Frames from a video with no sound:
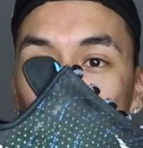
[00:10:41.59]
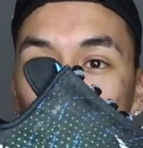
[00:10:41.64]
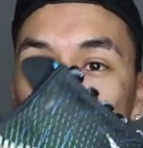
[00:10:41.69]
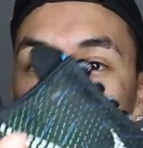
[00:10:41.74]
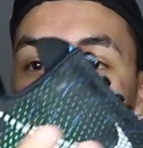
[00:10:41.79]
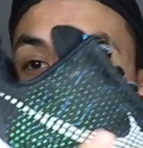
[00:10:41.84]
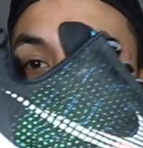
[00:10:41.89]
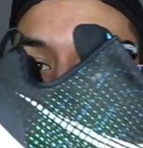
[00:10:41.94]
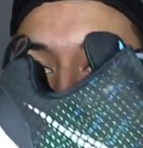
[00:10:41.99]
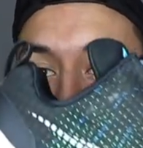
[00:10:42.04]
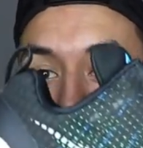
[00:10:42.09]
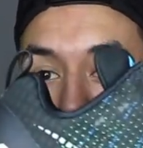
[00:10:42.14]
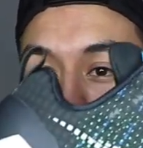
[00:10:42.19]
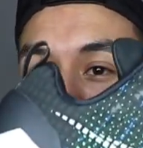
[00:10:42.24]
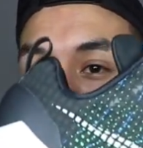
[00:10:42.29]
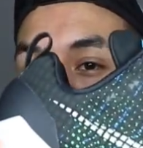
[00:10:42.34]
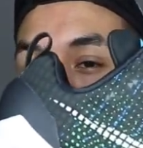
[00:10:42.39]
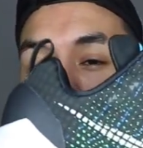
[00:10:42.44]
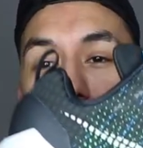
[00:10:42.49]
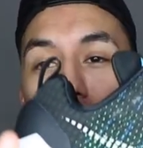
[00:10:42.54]
and the materials
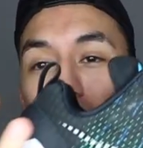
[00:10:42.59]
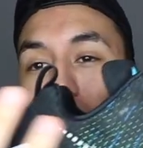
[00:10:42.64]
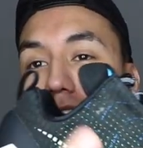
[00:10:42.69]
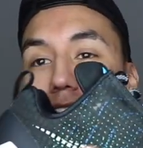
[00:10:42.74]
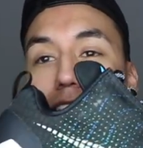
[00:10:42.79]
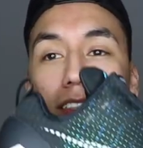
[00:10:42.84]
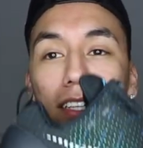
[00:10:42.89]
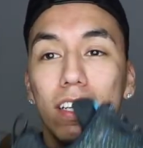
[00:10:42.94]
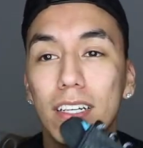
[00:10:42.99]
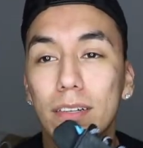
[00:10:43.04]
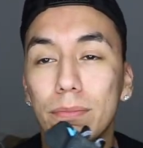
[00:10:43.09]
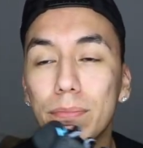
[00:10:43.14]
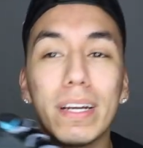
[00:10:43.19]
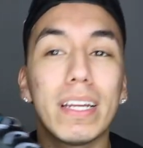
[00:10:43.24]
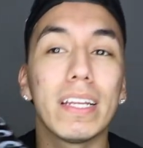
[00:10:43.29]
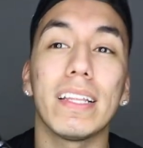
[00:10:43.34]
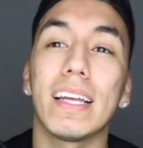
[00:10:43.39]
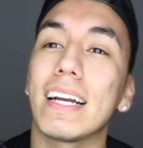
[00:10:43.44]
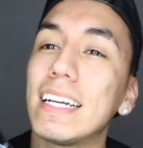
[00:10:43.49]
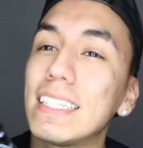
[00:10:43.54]
and everything?
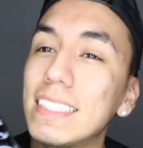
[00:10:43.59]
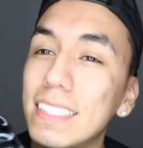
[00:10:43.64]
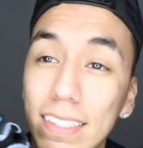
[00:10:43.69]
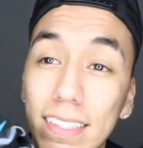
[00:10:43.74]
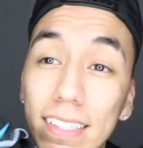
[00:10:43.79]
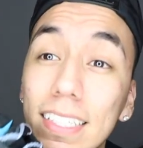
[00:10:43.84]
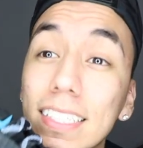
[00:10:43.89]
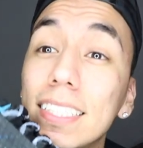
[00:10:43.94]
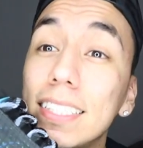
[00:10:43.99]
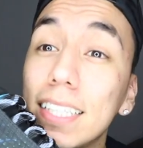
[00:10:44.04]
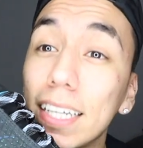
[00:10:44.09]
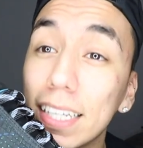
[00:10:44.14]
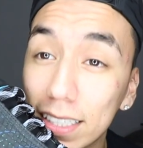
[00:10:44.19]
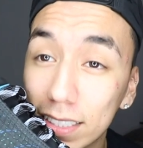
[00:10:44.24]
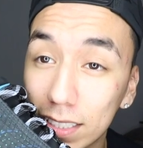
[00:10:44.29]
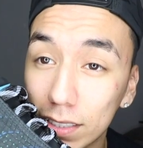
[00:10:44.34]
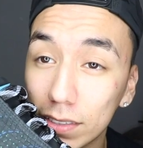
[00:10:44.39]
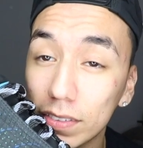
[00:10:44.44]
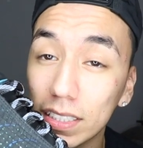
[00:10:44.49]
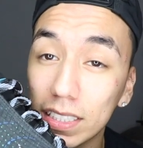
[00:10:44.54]
Pretty, like I said, the
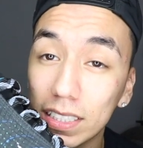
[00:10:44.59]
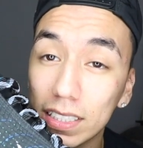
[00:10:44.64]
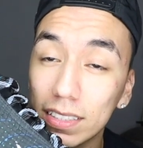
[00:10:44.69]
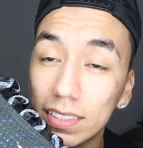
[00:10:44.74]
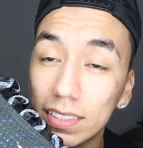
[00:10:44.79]
aesthetics of it.